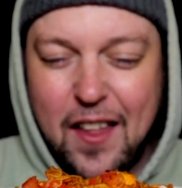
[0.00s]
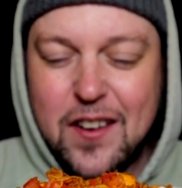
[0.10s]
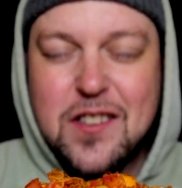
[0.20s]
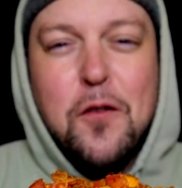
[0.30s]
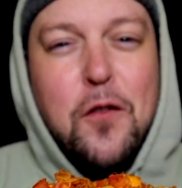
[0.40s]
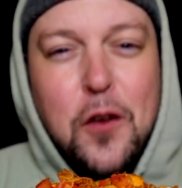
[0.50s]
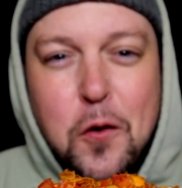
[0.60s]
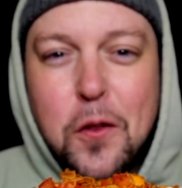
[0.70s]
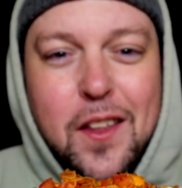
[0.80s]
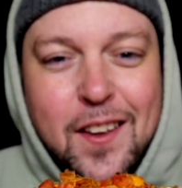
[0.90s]
There's a
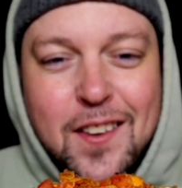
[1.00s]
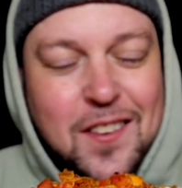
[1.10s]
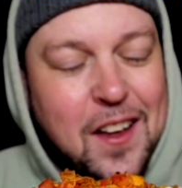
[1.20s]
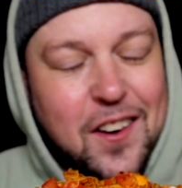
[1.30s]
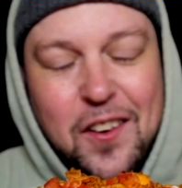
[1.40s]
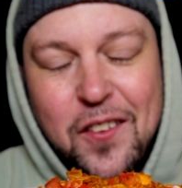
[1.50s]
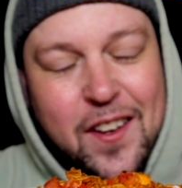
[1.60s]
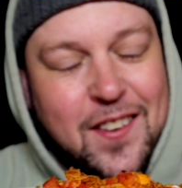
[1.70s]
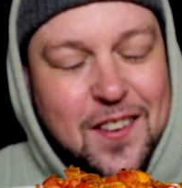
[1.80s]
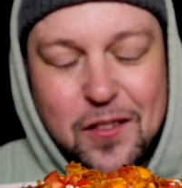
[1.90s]
few things, and you
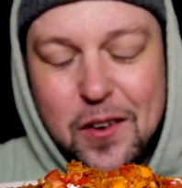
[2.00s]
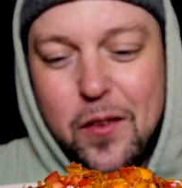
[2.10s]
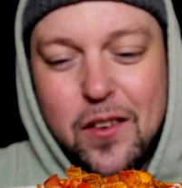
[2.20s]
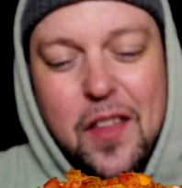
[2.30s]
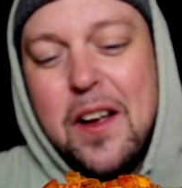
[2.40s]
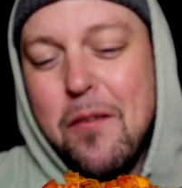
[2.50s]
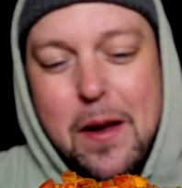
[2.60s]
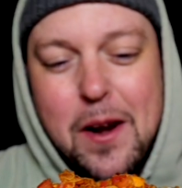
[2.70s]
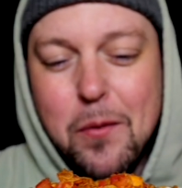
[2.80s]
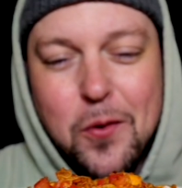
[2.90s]
guys have known this. I think I've
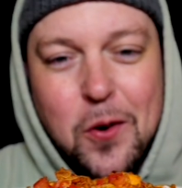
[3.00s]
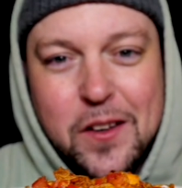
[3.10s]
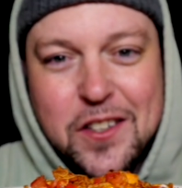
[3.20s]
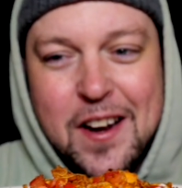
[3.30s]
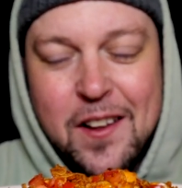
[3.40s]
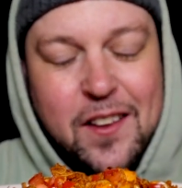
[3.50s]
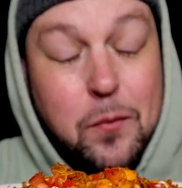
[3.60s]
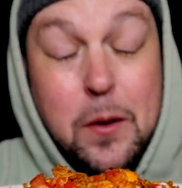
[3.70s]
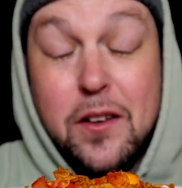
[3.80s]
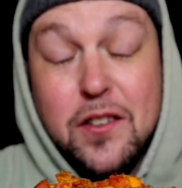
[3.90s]
made it before on the channel. It's
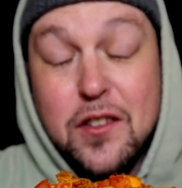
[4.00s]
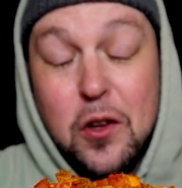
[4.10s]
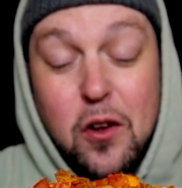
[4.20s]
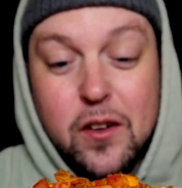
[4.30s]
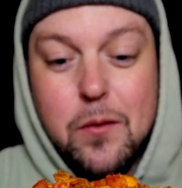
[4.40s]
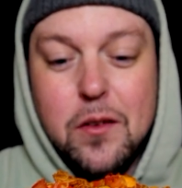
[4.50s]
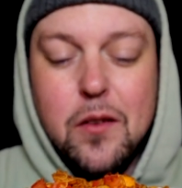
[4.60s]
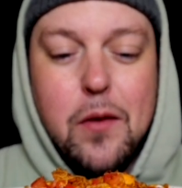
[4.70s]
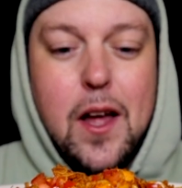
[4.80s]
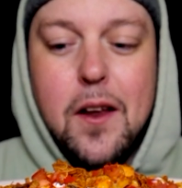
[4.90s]
been just a long time since
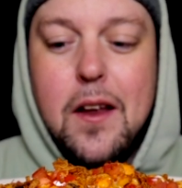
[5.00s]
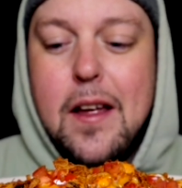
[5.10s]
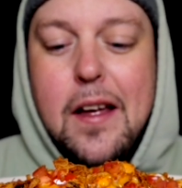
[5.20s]
I've had it.